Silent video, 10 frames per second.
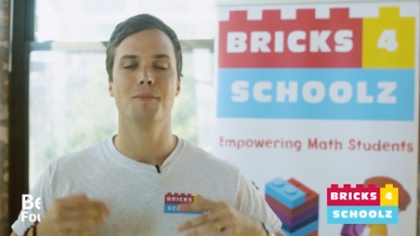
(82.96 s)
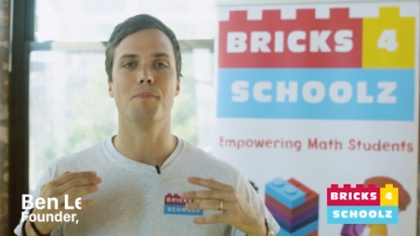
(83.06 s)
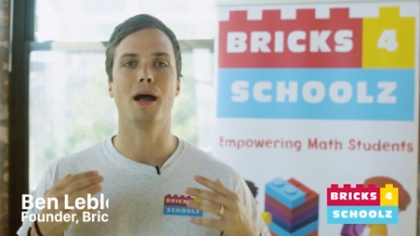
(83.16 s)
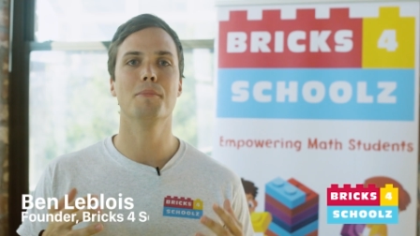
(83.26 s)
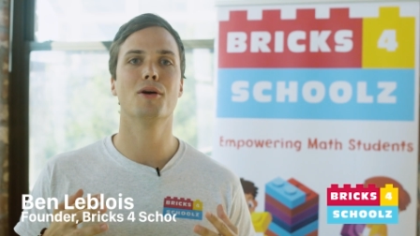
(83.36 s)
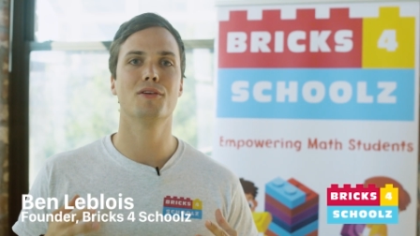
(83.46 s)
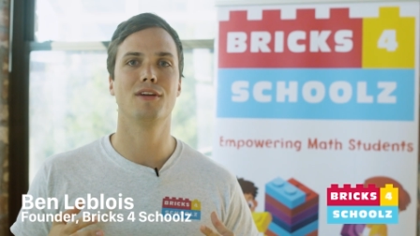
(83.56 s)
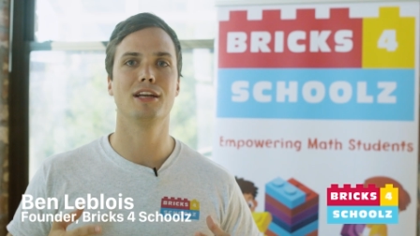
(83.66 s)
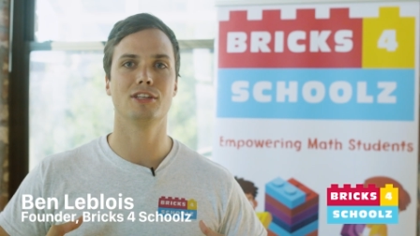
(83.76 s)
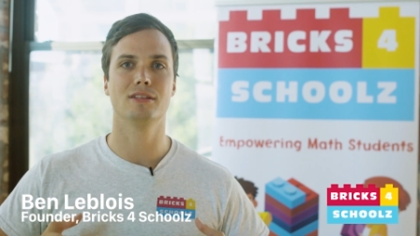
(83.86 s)
My
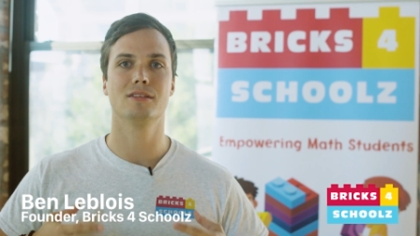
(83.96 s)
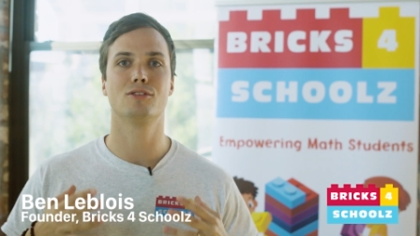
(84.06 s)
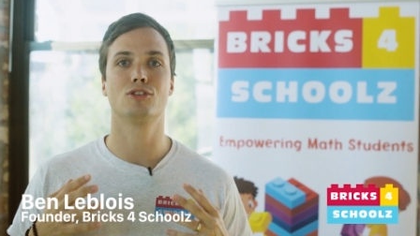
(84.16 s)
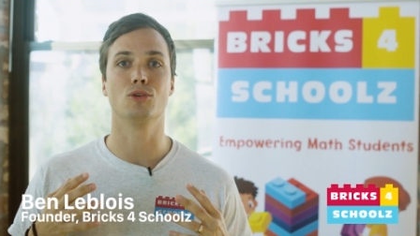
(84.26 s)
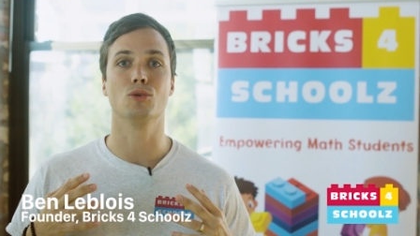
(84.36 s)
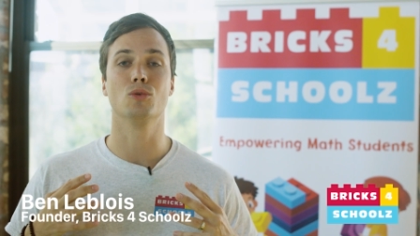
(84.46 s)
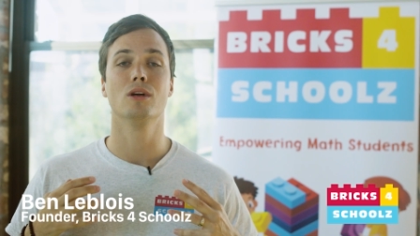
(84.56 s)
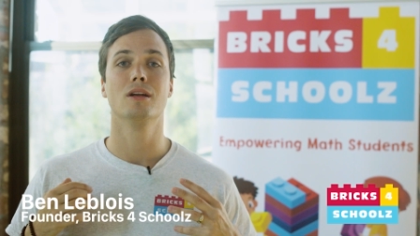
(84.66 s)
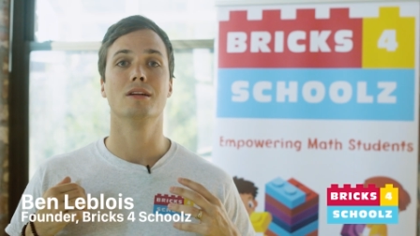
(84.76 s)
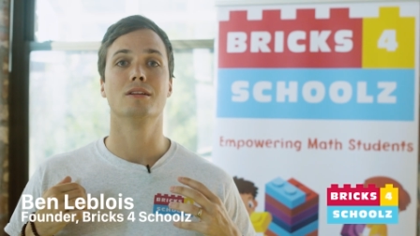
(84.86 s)
motivation to
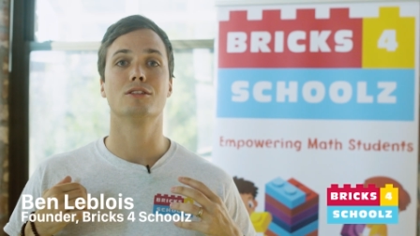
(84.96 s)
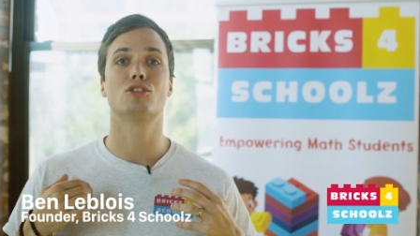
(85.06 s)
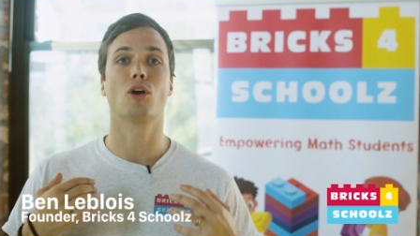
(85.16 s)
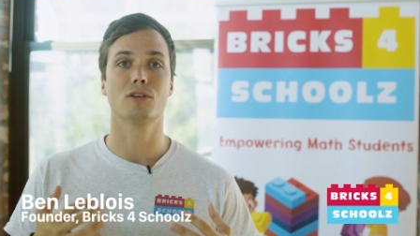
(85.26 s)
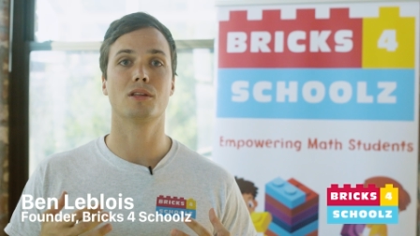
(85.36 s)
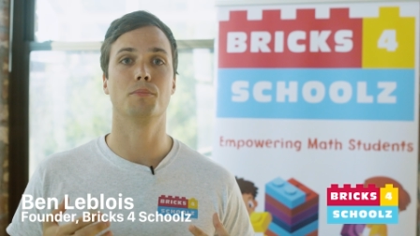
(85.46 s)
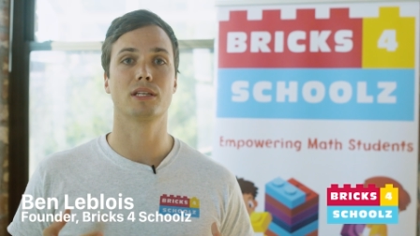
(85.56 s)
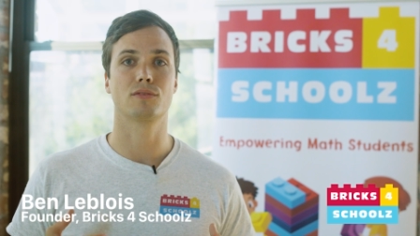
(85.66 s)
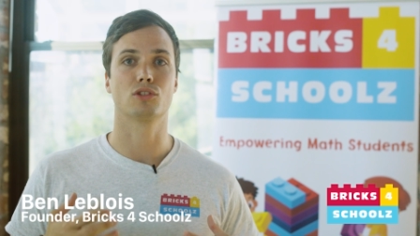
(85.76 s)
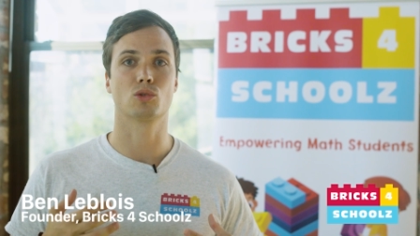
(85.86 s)
start the
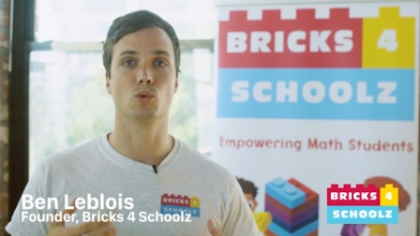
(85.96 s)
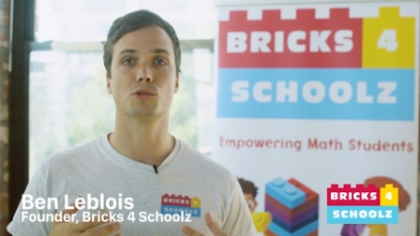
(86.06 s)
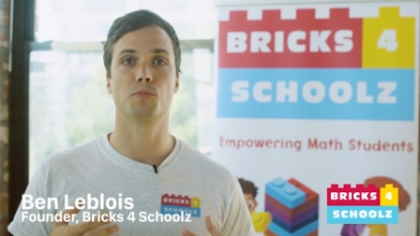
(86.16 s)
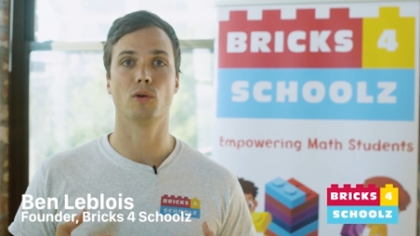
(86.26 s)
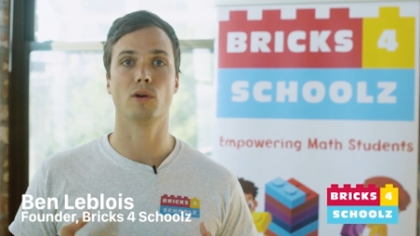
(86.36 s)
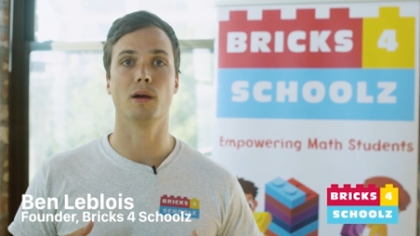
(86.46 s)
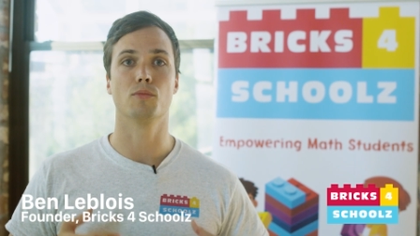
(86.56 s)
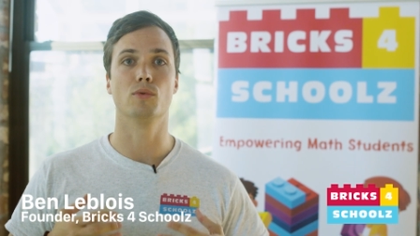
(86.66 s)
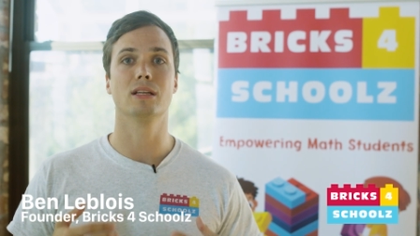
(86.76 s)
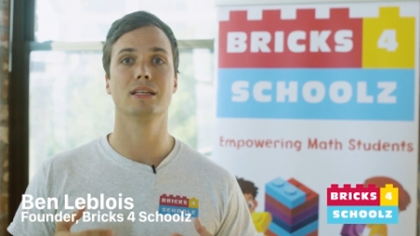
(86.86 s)
Bricks 4 Schoolz
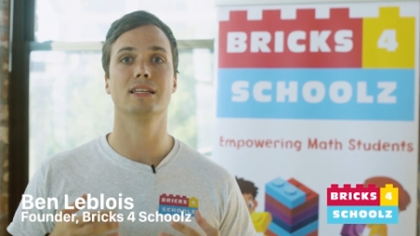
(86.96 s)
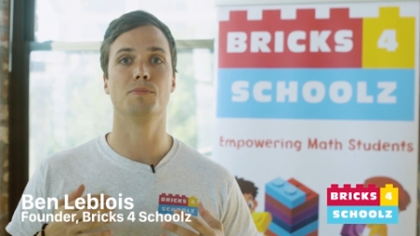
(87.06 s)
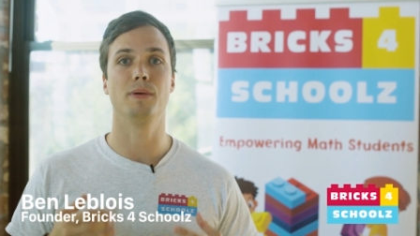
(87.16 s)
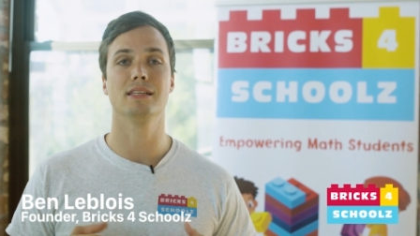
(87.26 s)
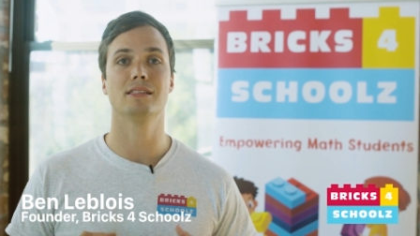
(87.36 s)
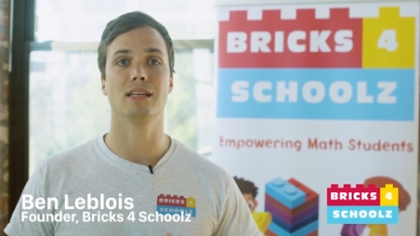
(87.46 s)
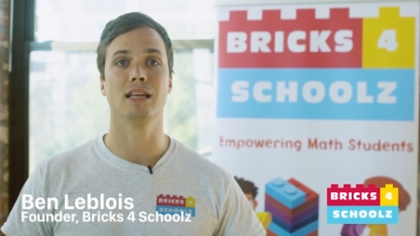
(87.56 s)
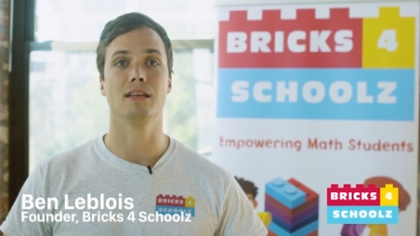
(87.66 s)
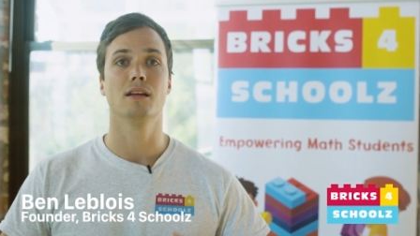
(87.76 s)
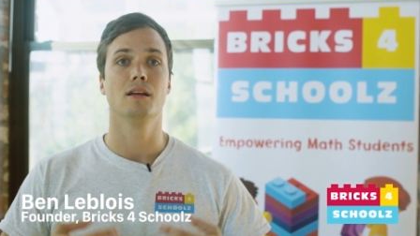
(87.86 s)
program really is based
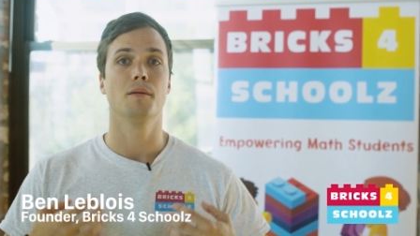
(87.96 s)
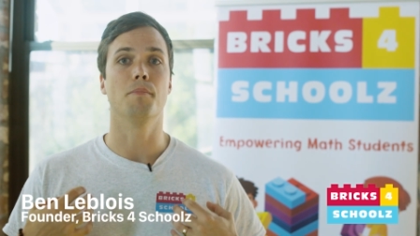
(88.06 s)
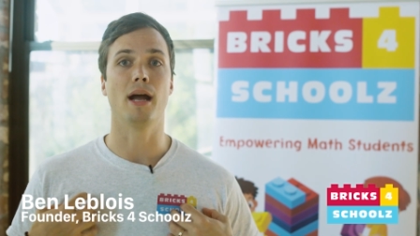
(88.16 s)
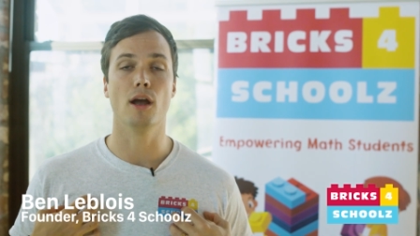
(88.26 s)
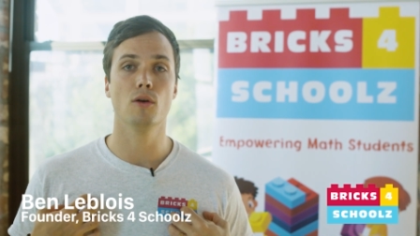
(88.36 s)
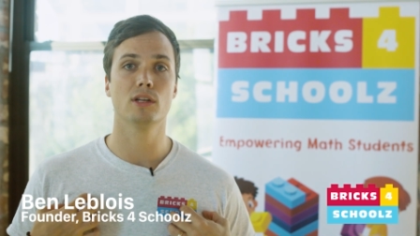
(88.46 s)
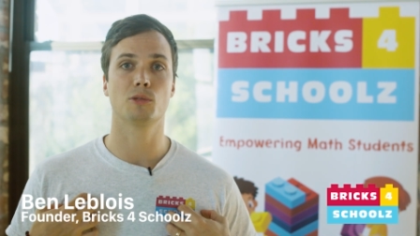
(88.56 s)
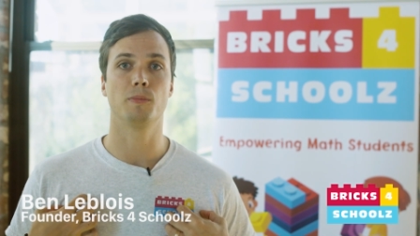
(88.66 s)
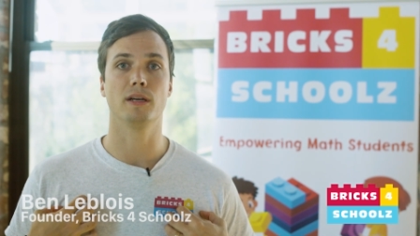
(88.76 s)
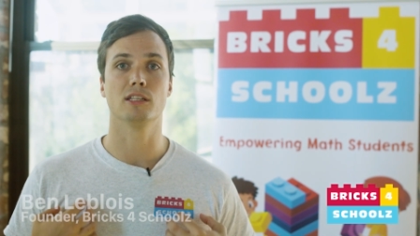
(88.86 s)
in my own
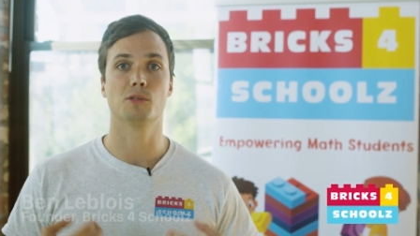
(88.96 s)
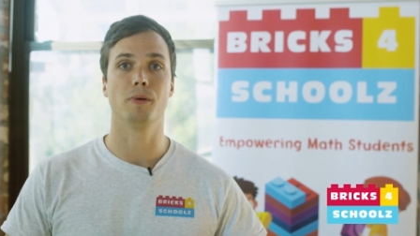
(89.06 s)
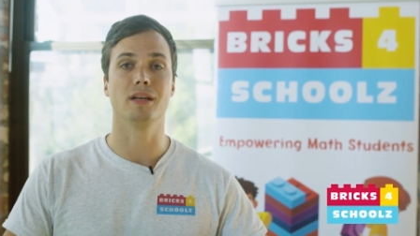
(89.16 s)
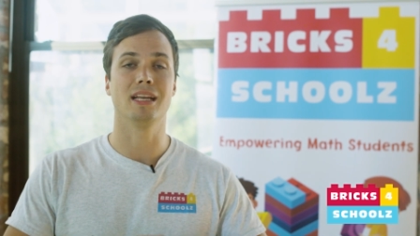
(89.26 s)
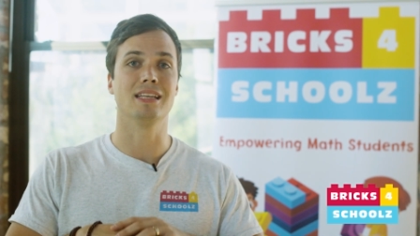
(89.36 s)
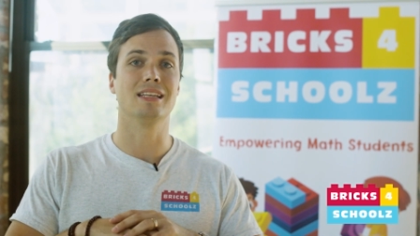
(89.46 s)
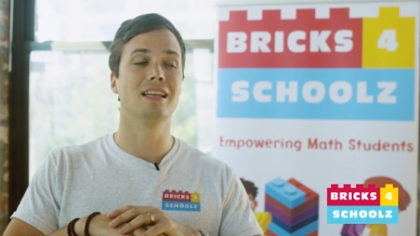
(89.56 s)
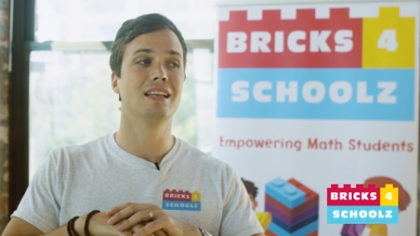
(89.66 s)
experience, but in